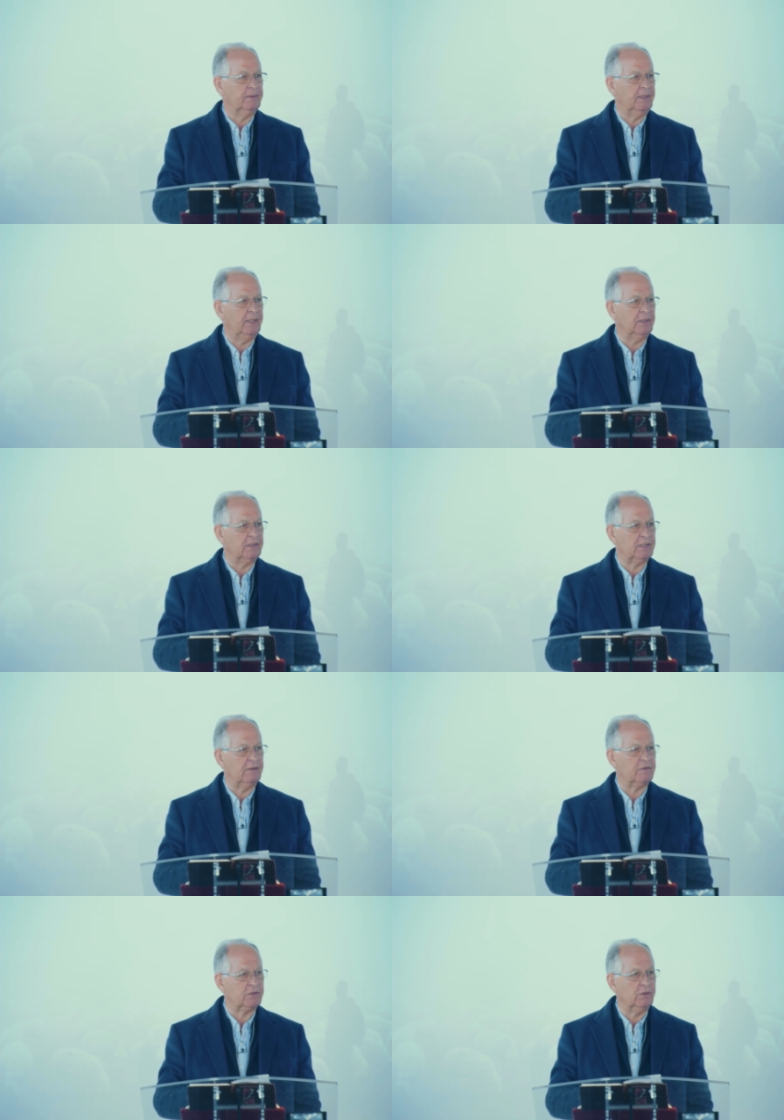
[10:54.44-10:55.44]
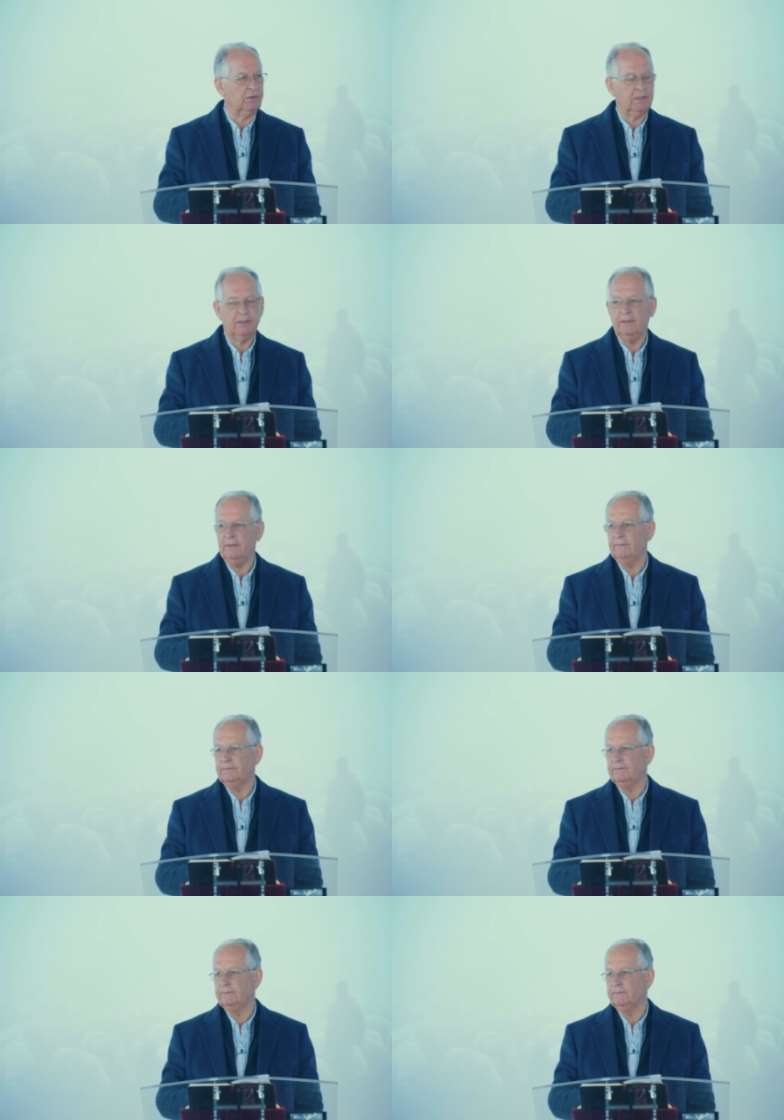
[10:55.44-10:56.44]
Get yourself sorted.
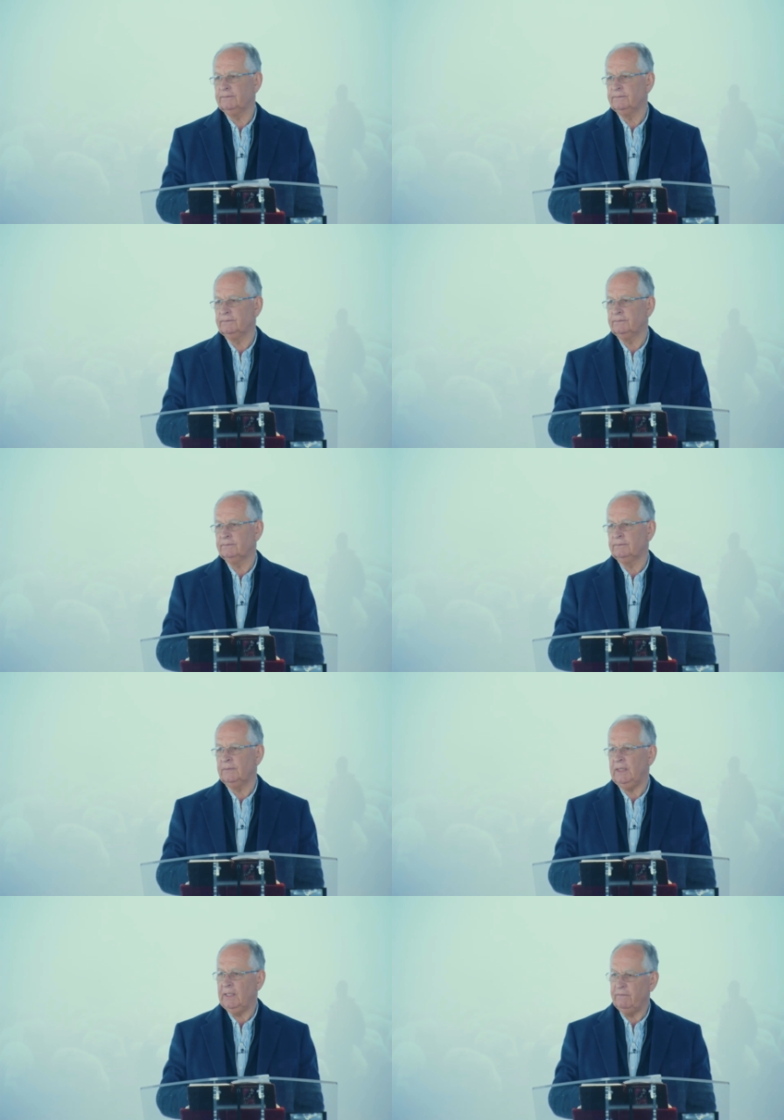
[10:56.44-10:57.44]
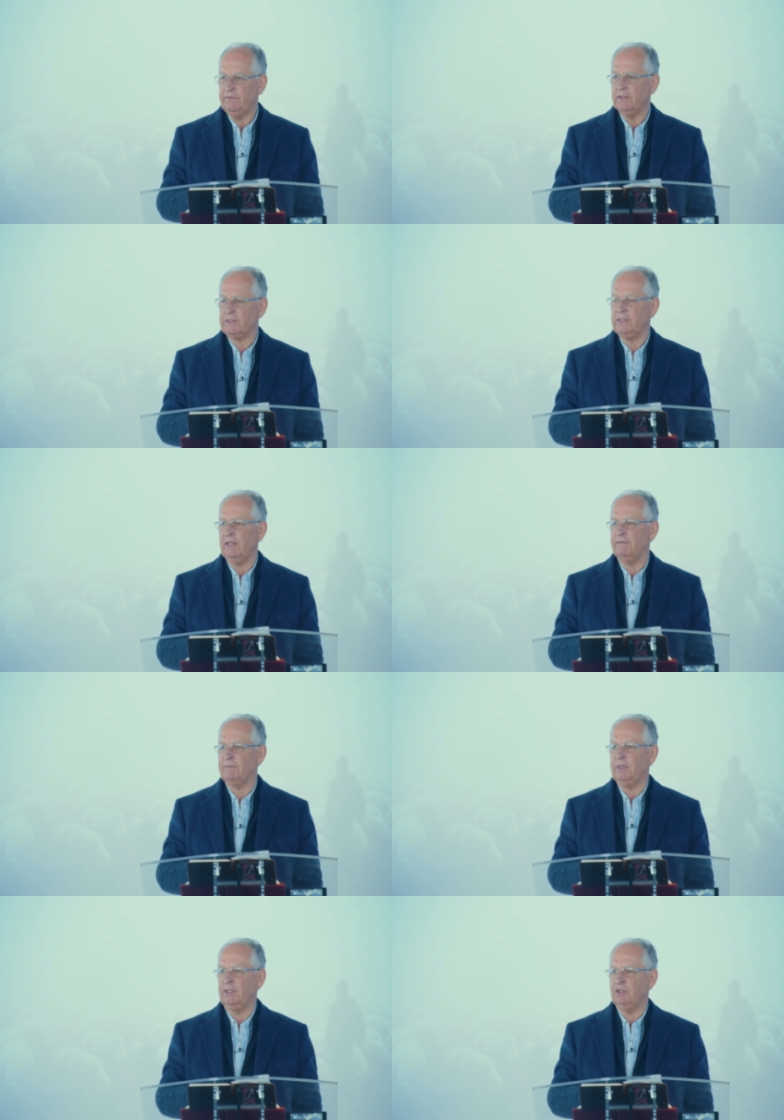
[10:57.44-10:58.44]
Love
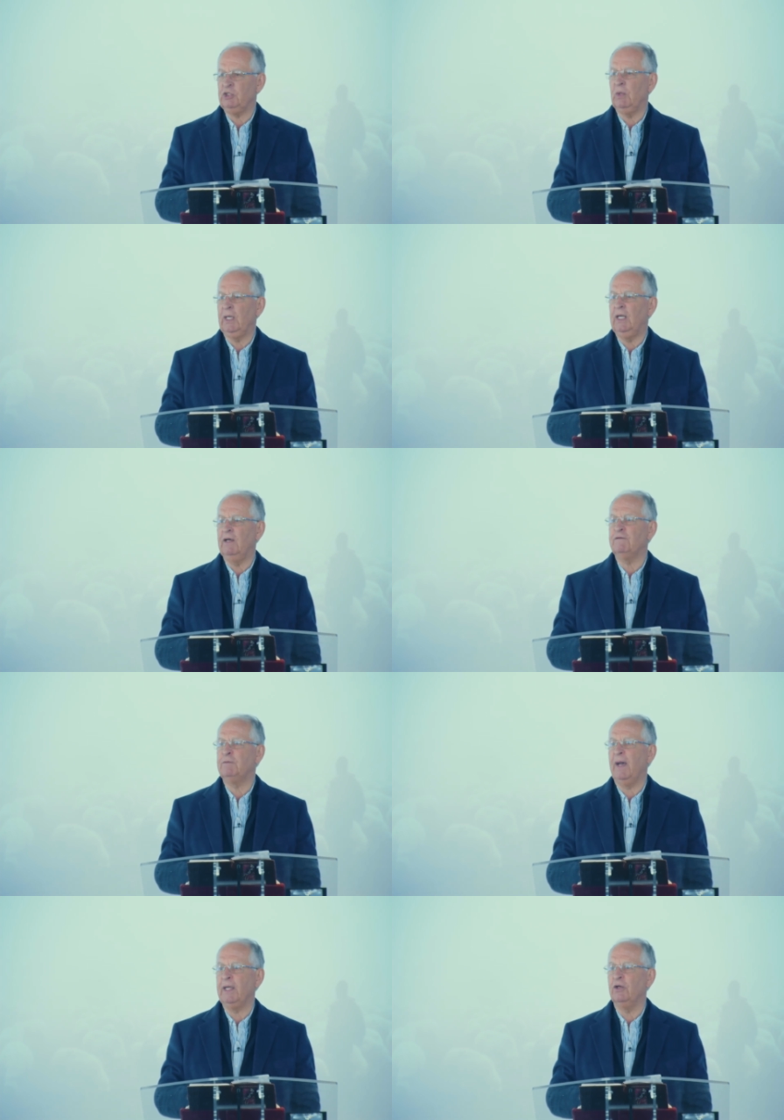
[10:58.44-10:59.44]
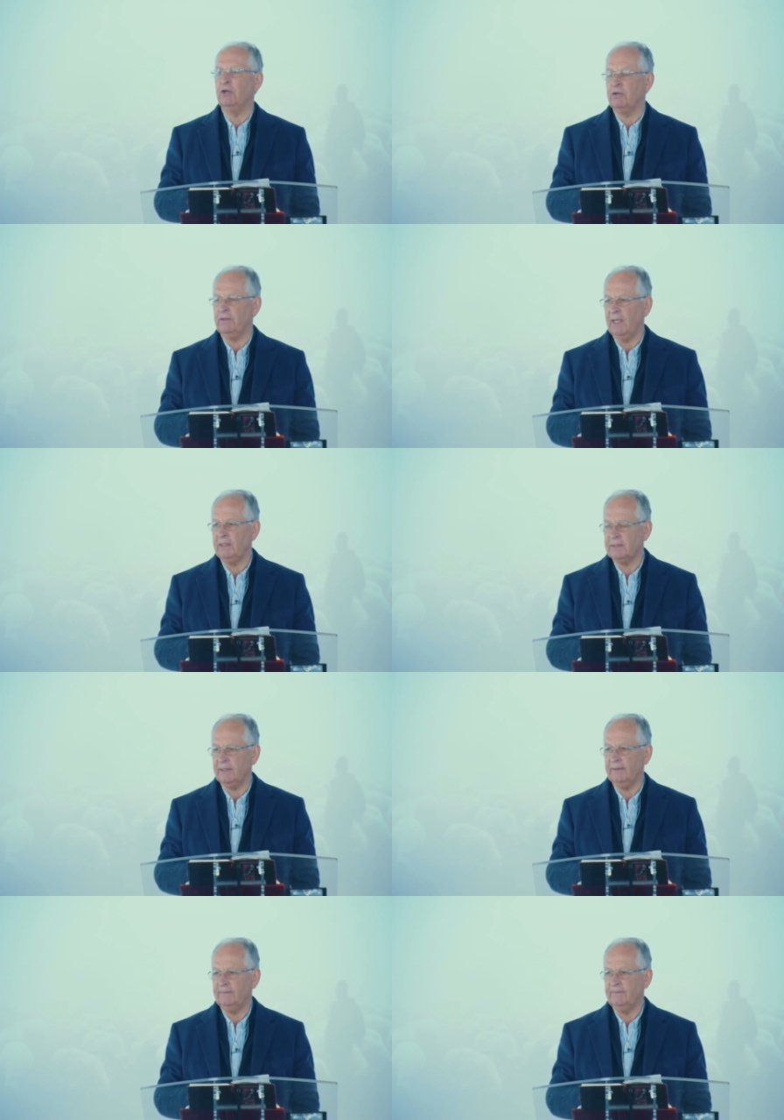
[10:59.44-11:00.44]
yourself because you are loved by your Creator.